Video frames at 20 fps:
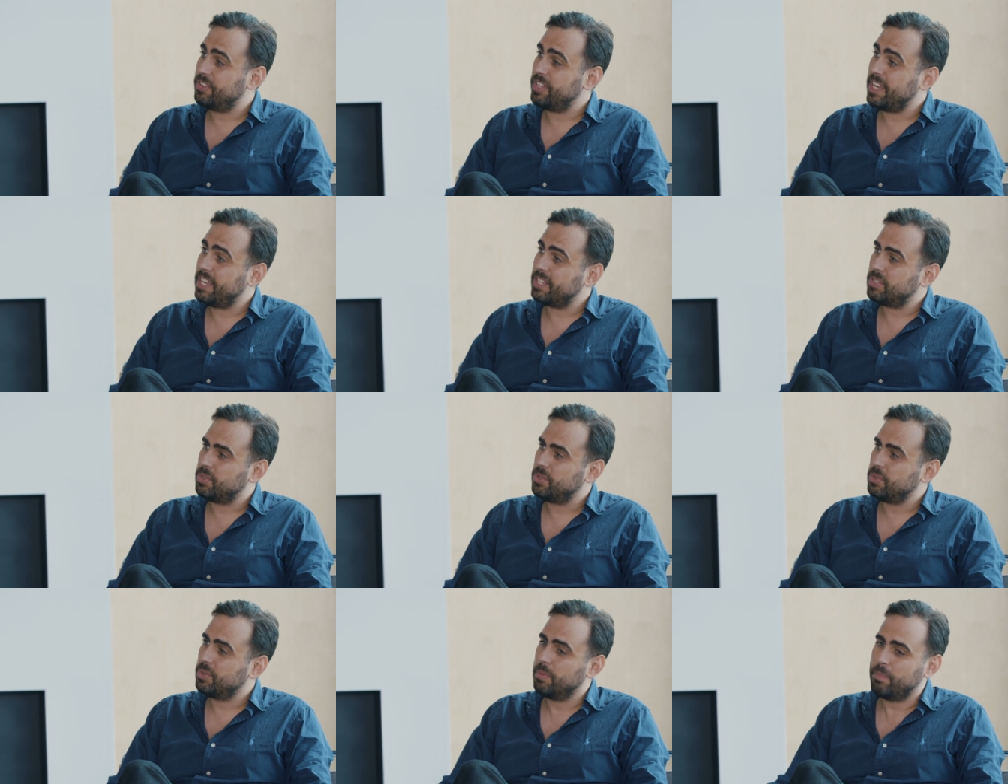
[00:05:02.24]
there
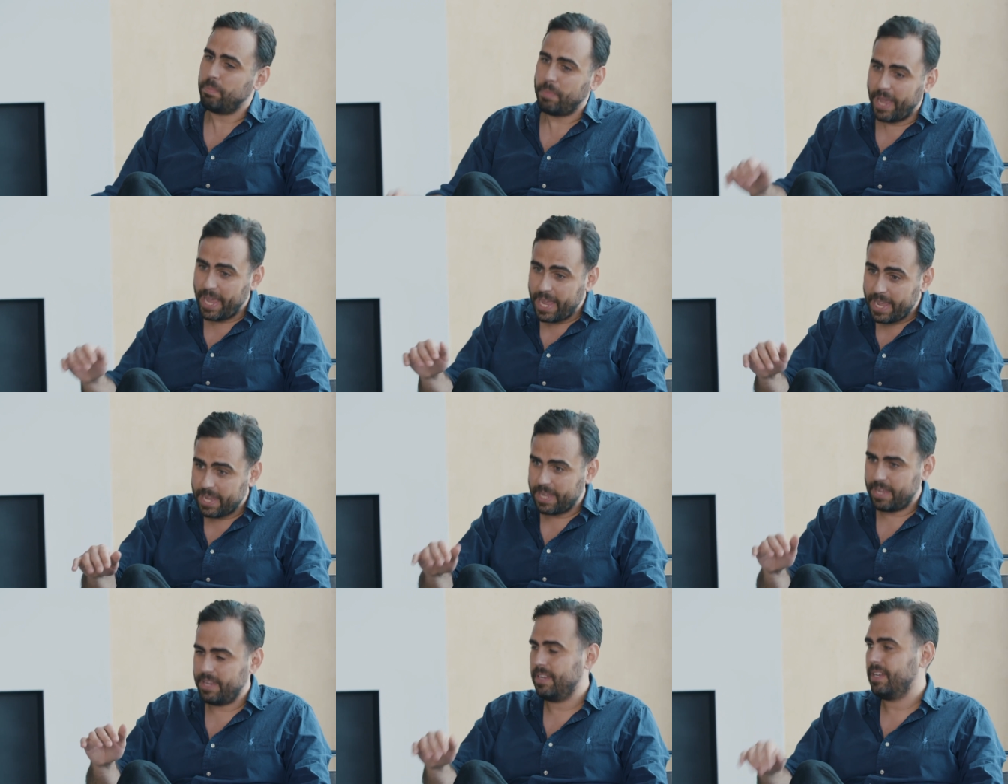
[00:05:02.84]
to
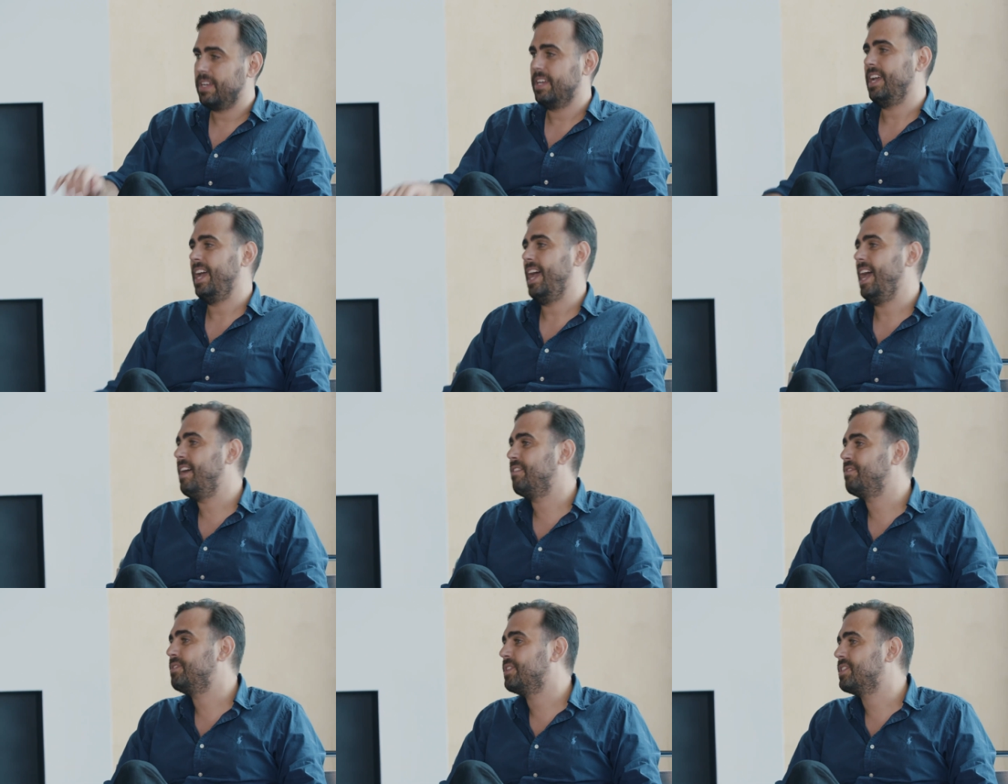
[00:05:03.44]
pay
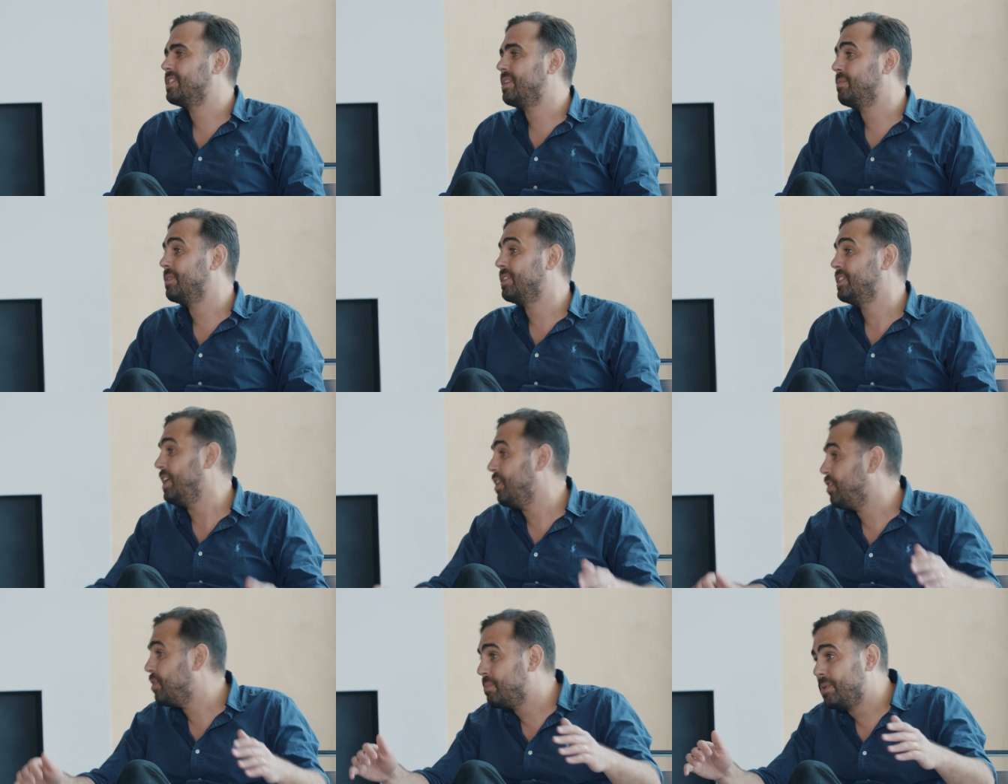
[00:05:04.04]
after something
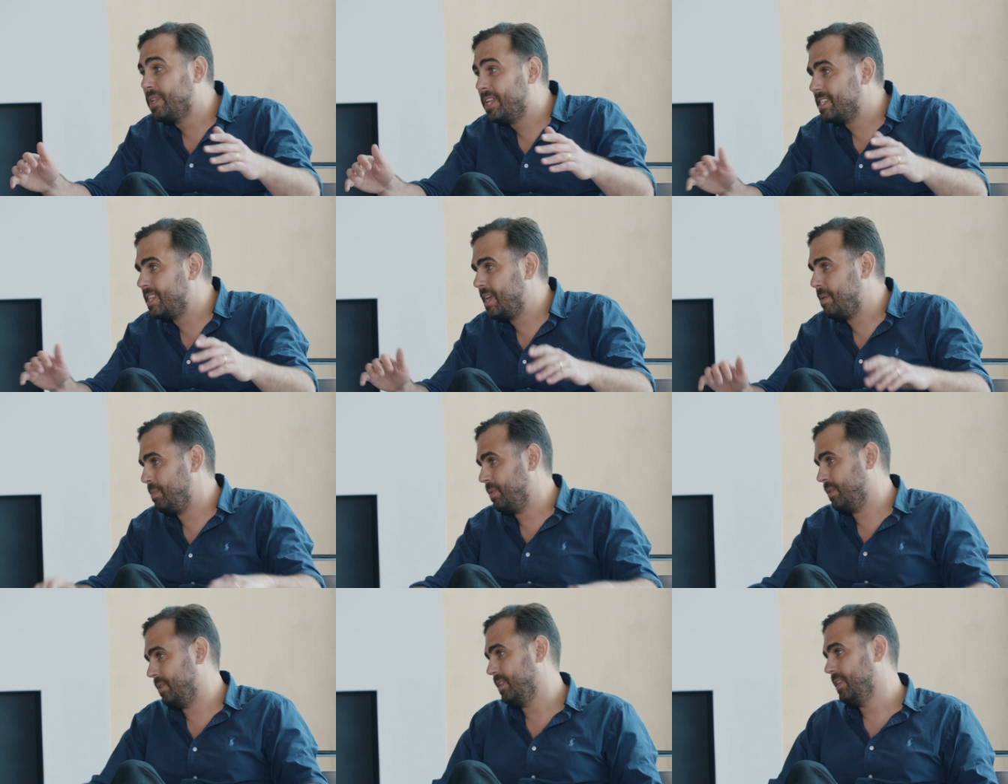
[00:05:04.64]
terrible has
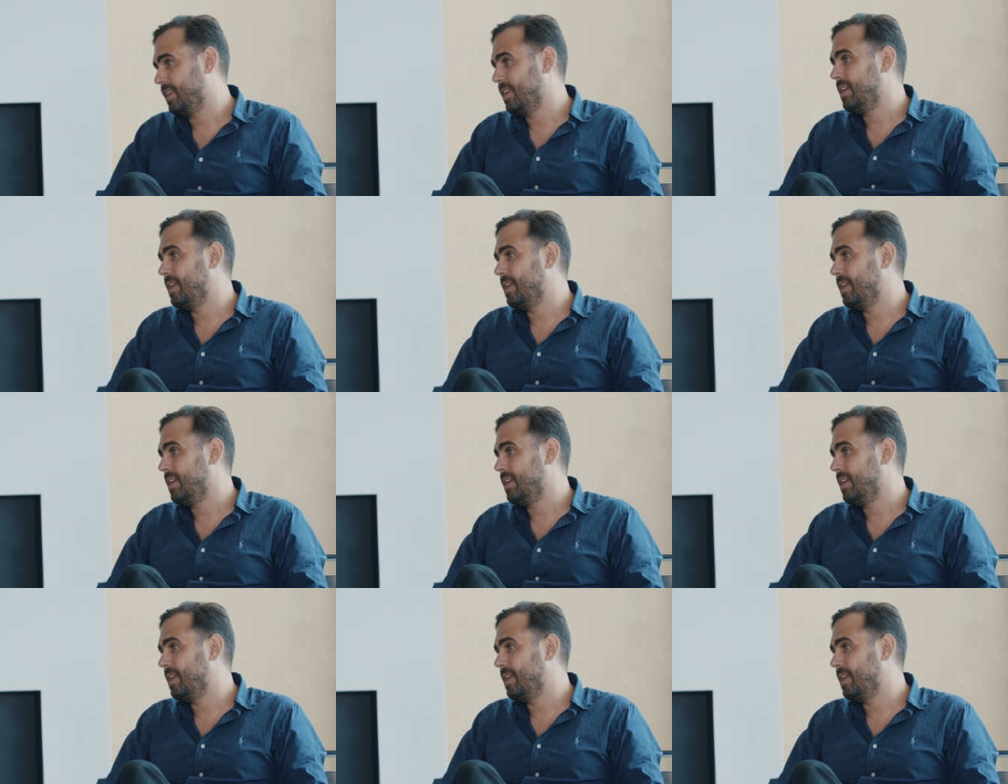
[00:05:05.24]
happened.